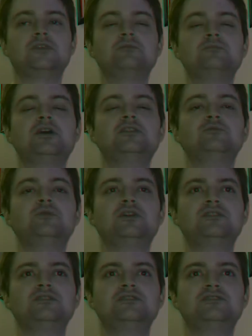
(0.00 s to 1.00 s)
And by the
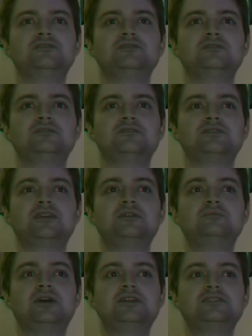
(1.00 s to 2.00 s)
way, this
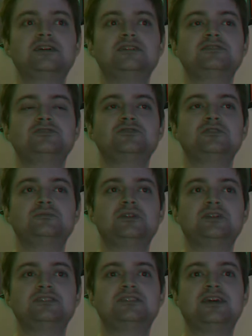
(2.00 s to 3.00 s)
side by side stream
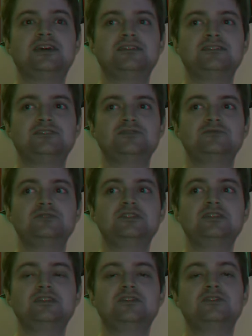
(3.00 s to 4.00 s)
that's tagged as
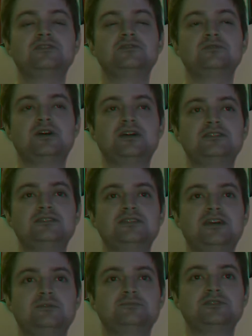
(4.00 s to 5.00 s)
3D also has
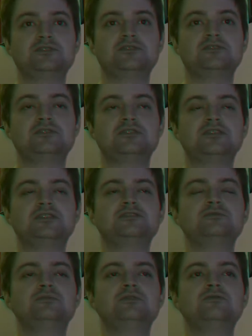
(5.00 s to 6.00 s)
the option currently
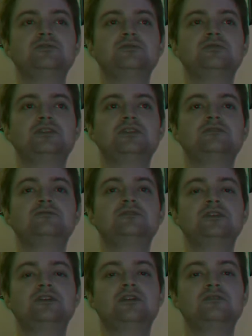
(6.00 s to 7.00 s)
to be viewed in a
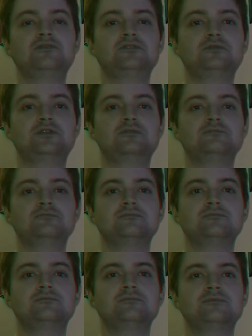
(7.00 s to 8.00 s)
VR viewer.
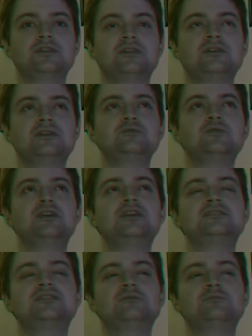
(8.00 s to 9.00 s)
So I
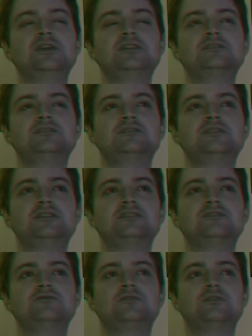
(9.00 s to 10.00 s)
guess that makes
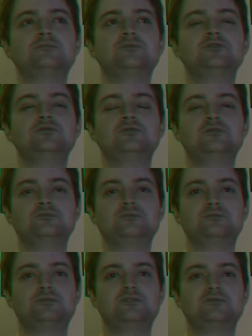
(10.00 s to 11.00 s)
sense from
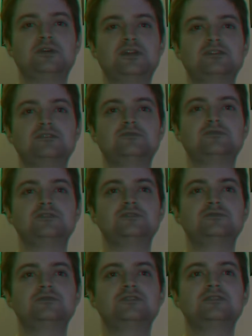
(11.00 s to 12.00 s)
YouTube's perspective to
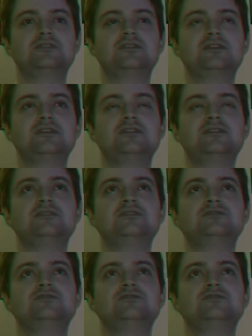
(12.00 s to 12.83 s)
use the